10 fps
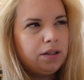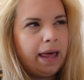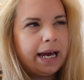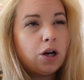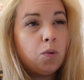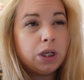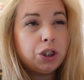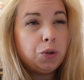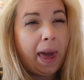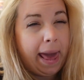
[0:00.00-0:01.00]
I don't want
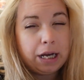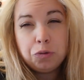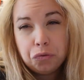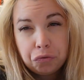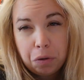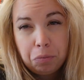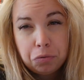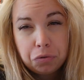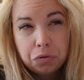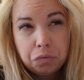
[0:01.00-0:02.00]
to do actual
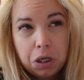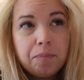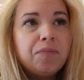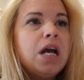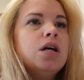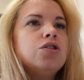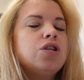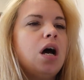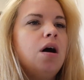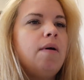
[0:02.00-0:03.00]
scribblers this week.
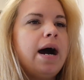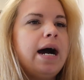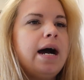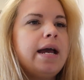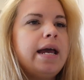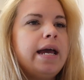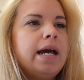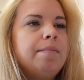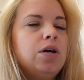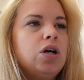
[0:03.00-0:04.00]
So I
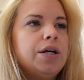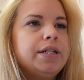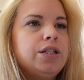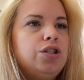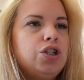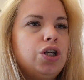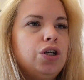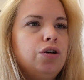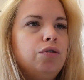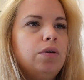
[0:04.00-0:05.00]
am going to
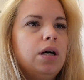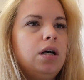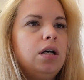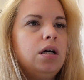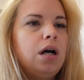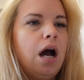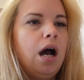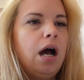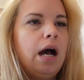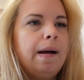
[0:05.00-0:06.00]
do
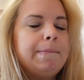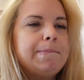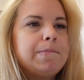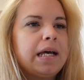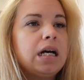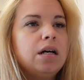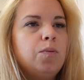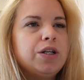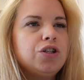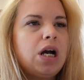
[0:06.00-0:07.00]
like a
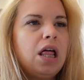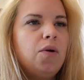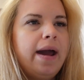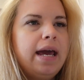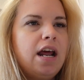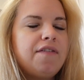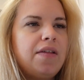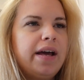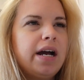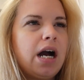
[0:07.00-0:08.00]
winter colorway. And I
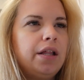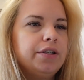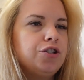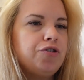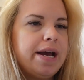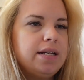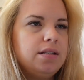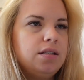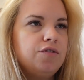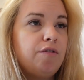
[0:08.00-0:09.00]
found like a color
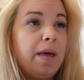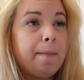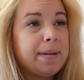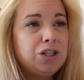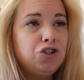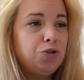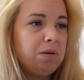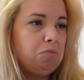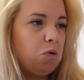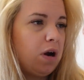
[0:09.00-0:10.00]
trends from like
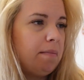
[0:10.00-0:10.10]
Benjamin Moore.